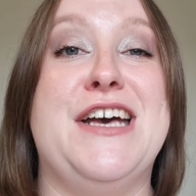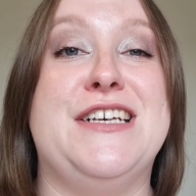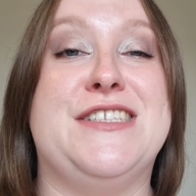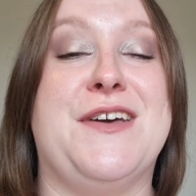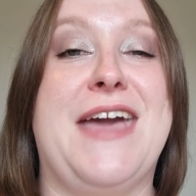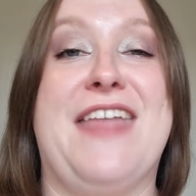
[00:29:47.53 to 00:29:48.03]

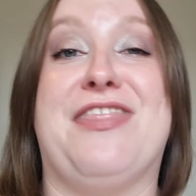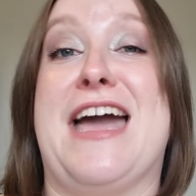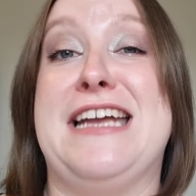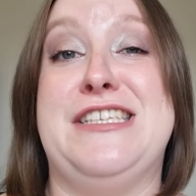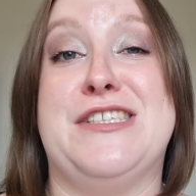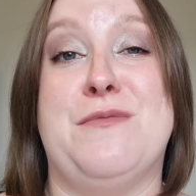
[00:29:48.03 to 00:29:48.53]
So yeah,
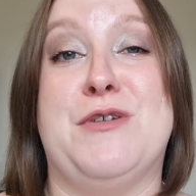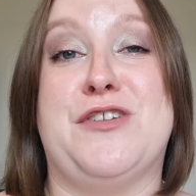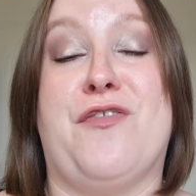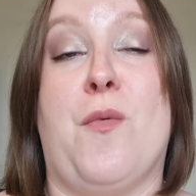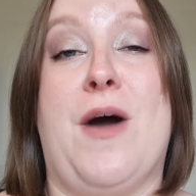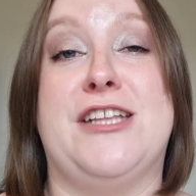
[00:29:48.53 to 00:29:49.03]
thank you so much
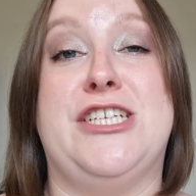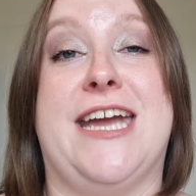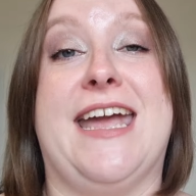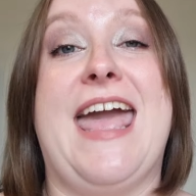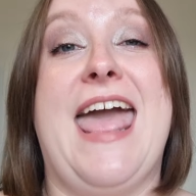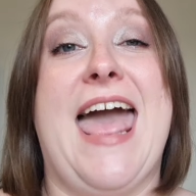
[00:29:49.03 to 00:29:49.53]
for
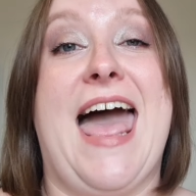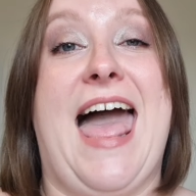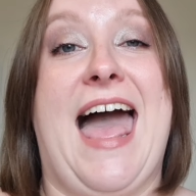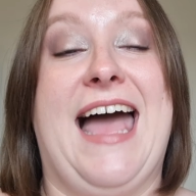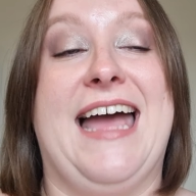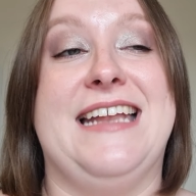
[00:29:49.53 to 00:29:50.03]
watching,
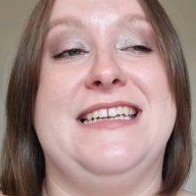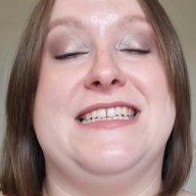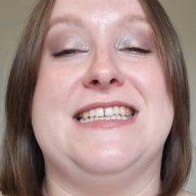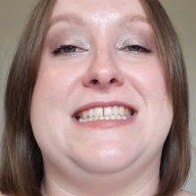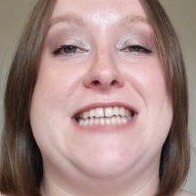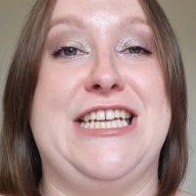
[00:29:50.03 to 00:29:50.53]
and
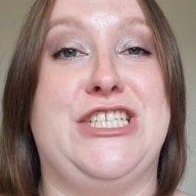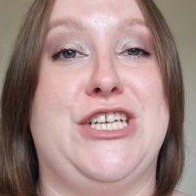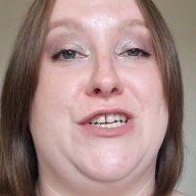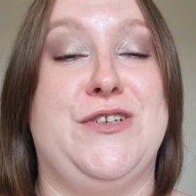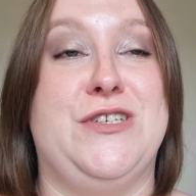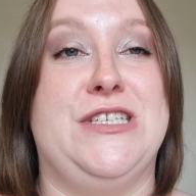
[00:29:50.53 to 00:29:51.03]
stay
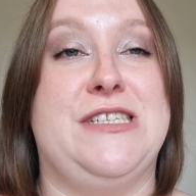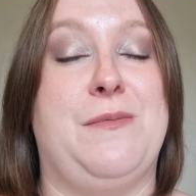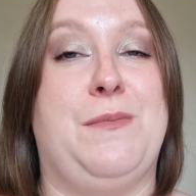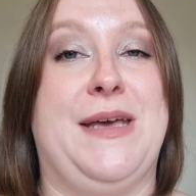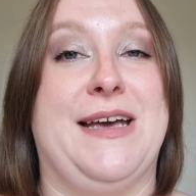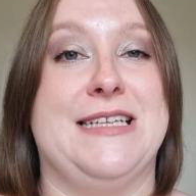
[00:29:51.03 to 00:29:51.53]
tuned,
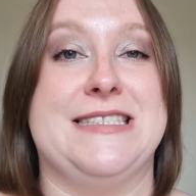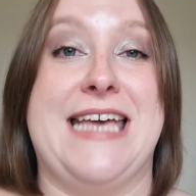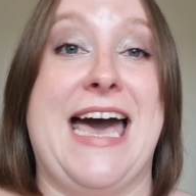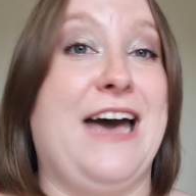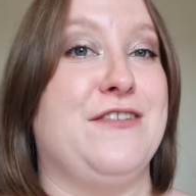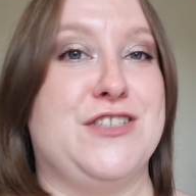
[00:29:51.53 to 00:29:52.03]
because
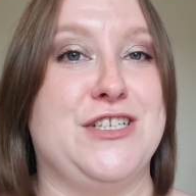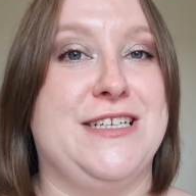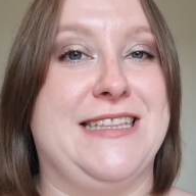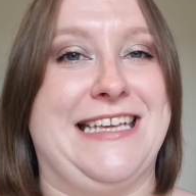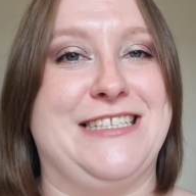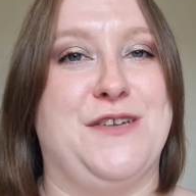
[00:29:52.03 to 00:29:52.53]
after
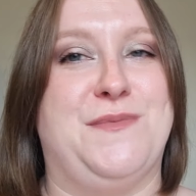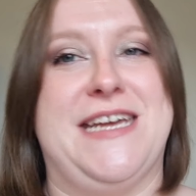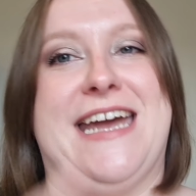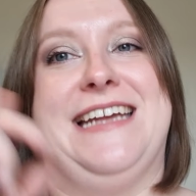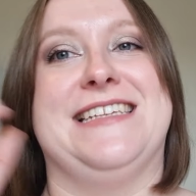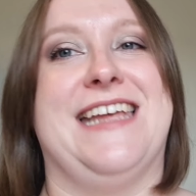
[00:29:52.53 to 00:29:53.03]
this
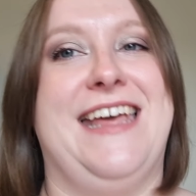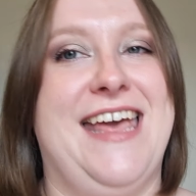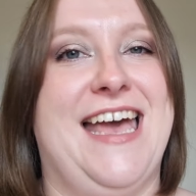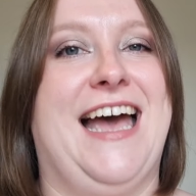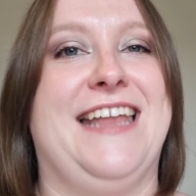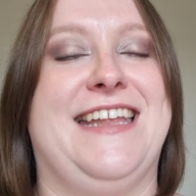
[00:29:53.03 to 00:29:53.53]
update
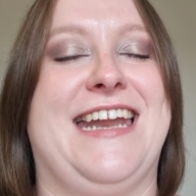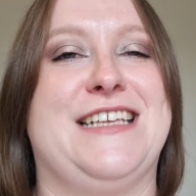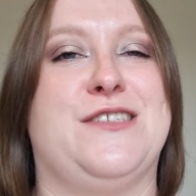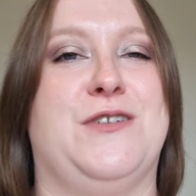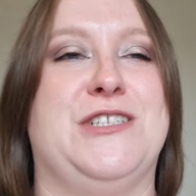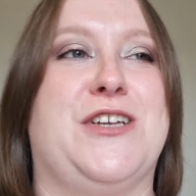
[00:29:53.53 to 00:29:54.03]
and the
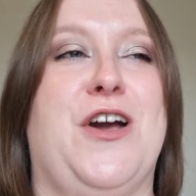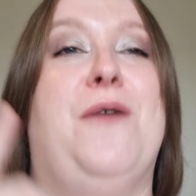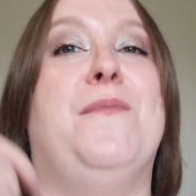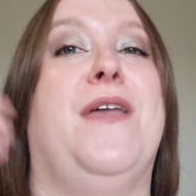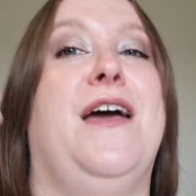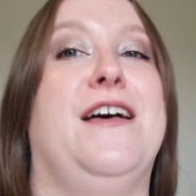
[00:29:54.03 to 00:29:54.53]
next one to
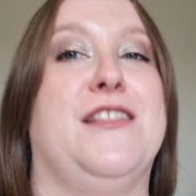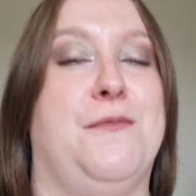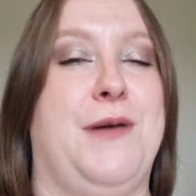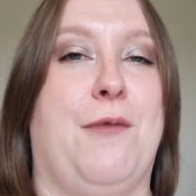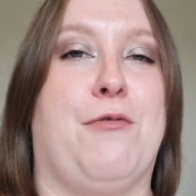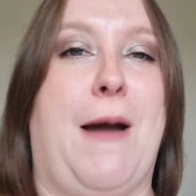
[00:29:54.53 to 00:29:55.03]
come, there'll
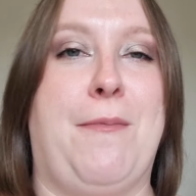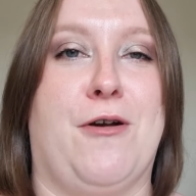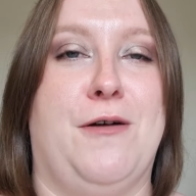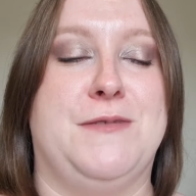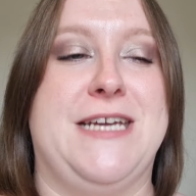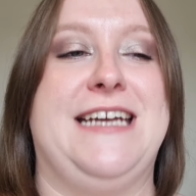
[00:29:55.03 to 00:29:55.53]
be a proper
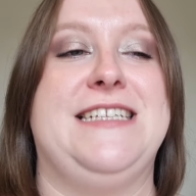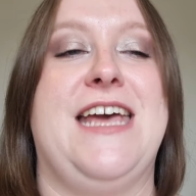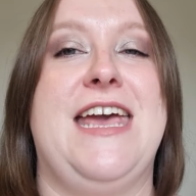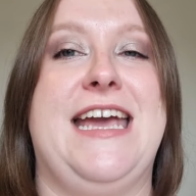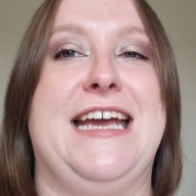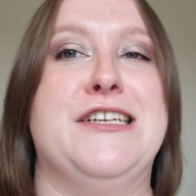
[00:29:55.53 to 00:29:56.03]
update
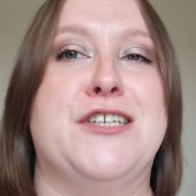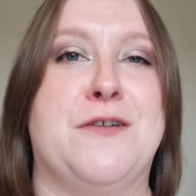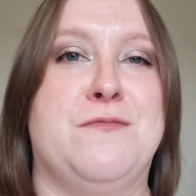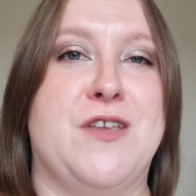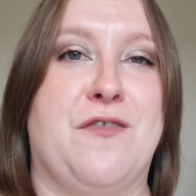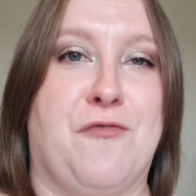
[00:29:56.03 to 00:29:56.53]
in
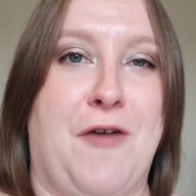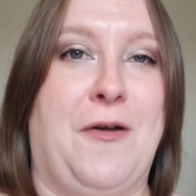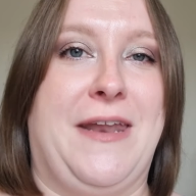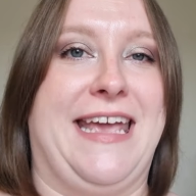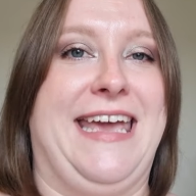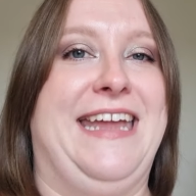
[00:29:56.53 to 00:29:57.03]
terms of
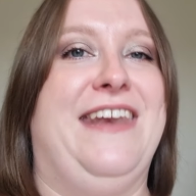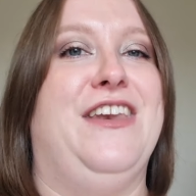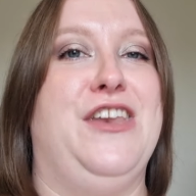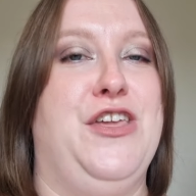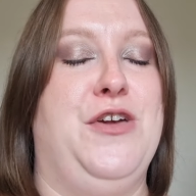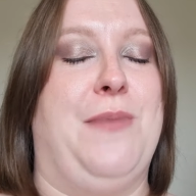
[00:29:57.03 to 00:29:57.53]
rolling in
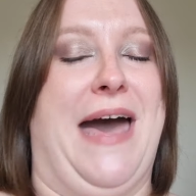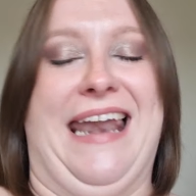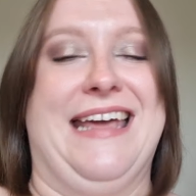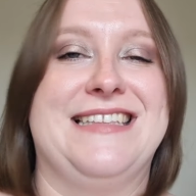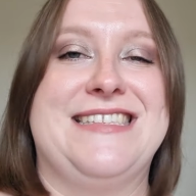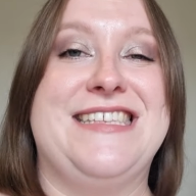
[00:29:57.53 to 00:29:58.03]
new
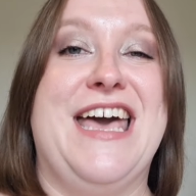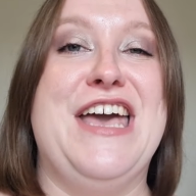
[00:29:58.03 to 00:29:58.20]
palettes,